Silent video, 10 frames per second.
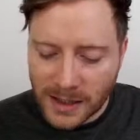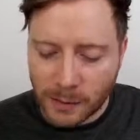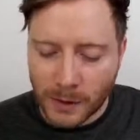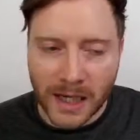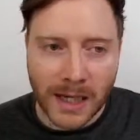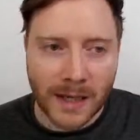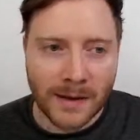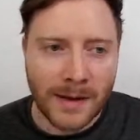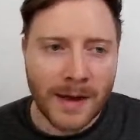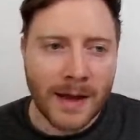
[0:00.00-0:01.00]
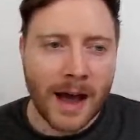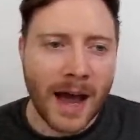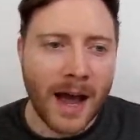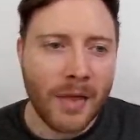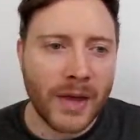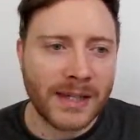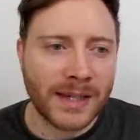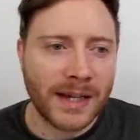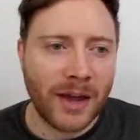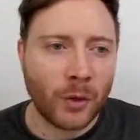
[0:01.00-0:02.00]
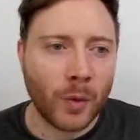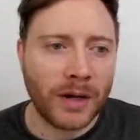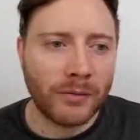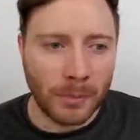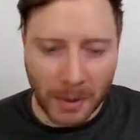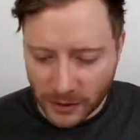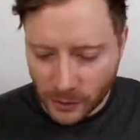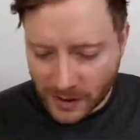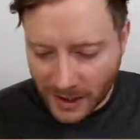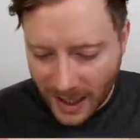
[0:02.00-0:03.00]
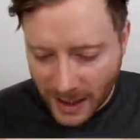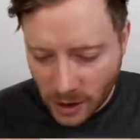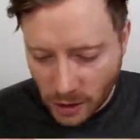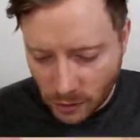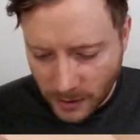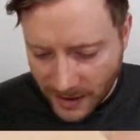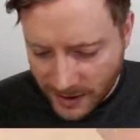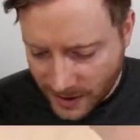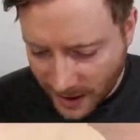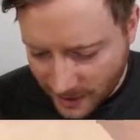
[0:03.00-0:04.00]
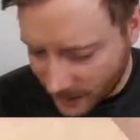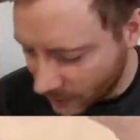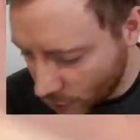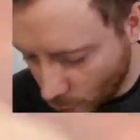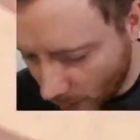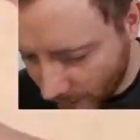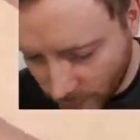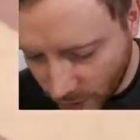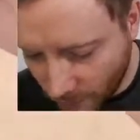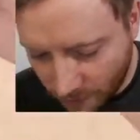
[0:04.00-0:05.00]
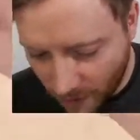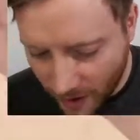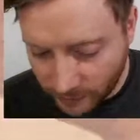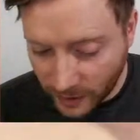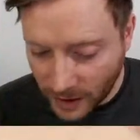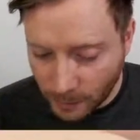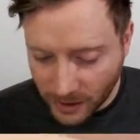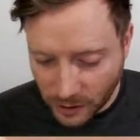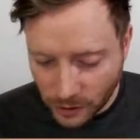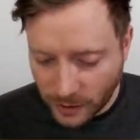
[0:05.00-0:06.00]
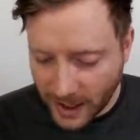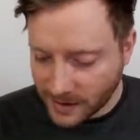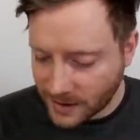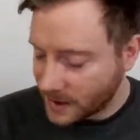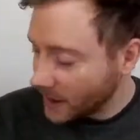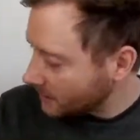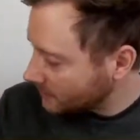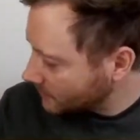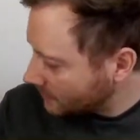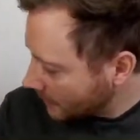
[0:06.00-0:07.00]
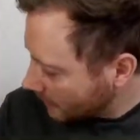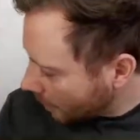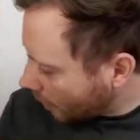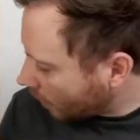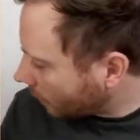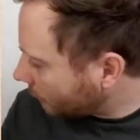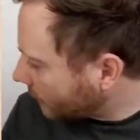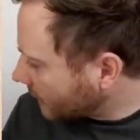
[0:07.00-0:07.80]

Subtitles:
This one here. There's another one of the bundles. Again, you do get 6. I don't know why I've only got 5 here, but you do get 6 of